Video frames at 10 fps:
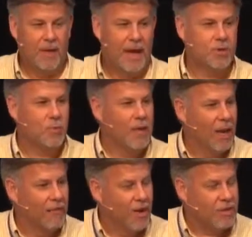as we
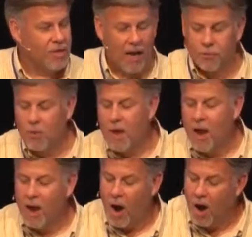love ourselves. We
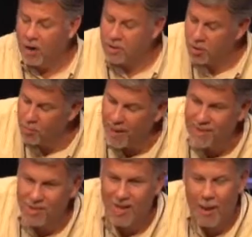are to
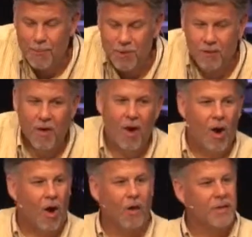make disciples of
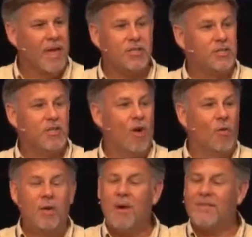all the nations. The
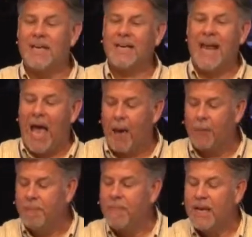only way that can
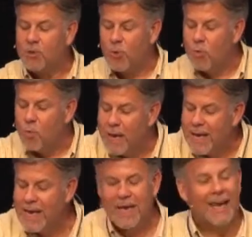happen is when
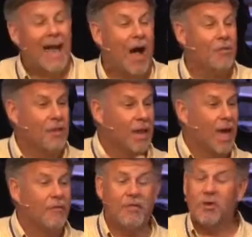we allow the
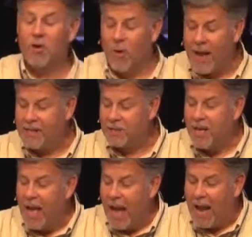love and the grace
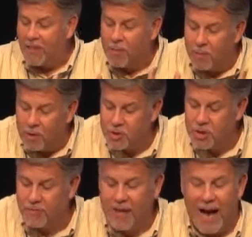and the
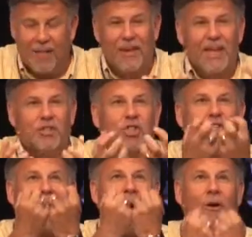mercy of God that He has
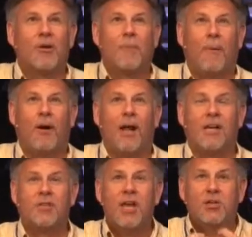showered upon
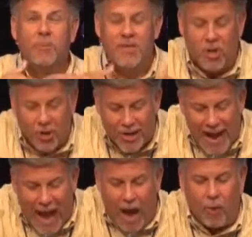us to be turned
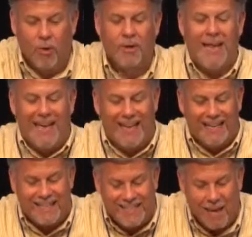outward in
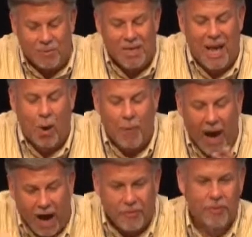an attempt to help
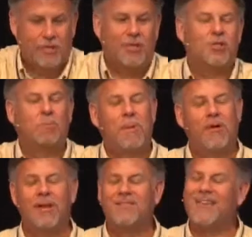others
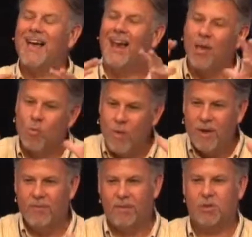experience that like
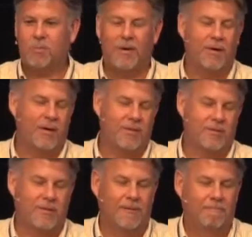we've
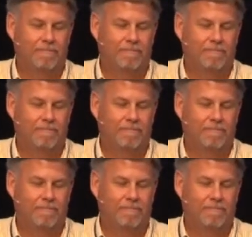experienced it.